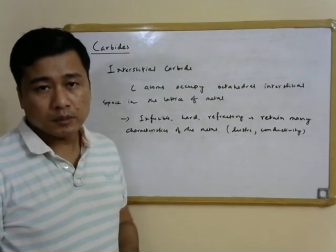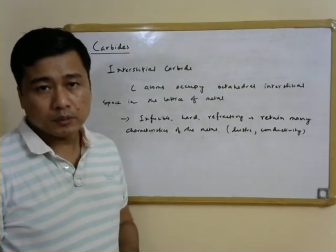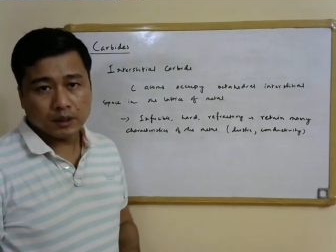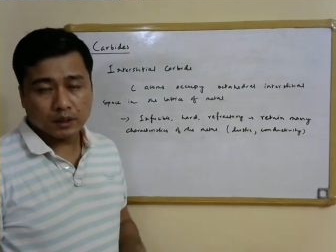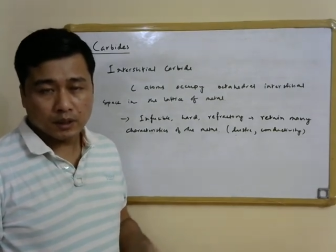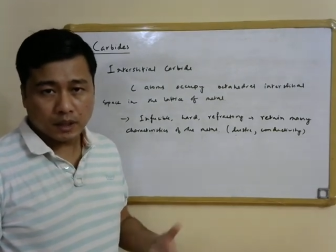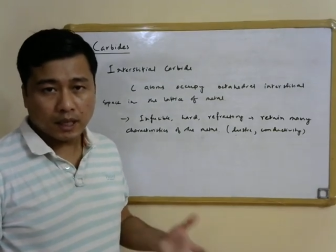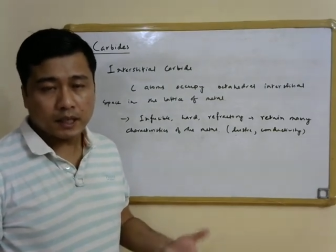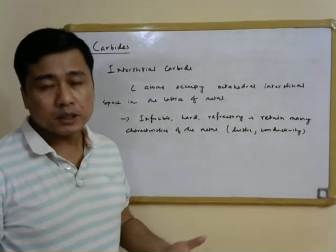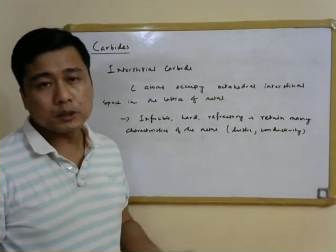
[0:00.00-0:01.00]
in
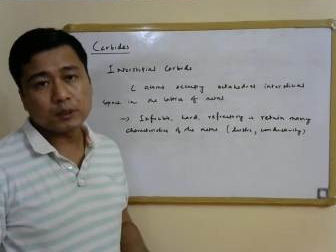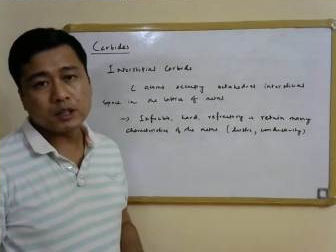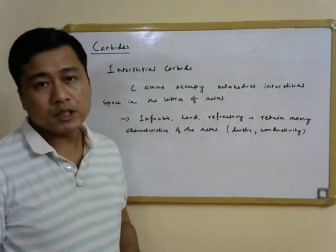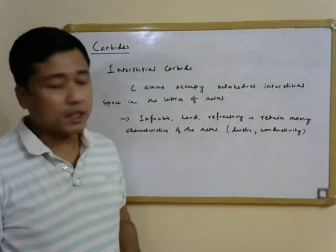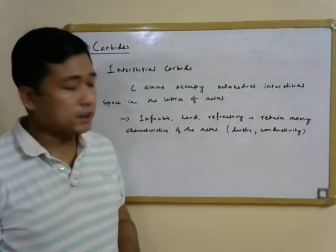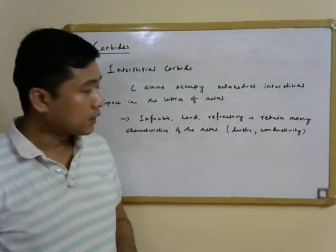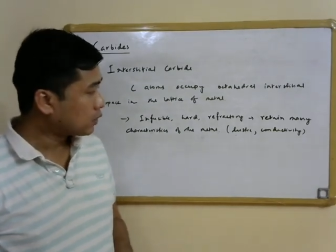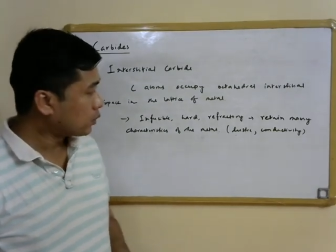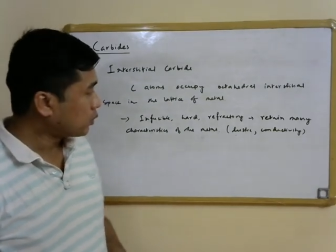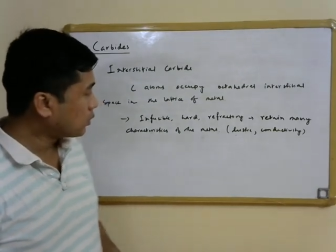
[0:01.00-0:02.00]
high-speed cutting
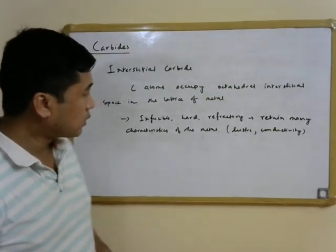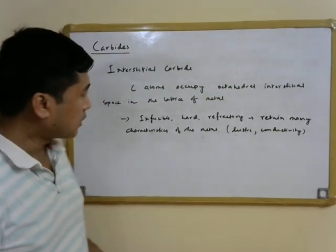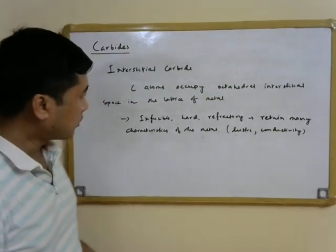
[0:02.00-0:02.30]
tools. Say,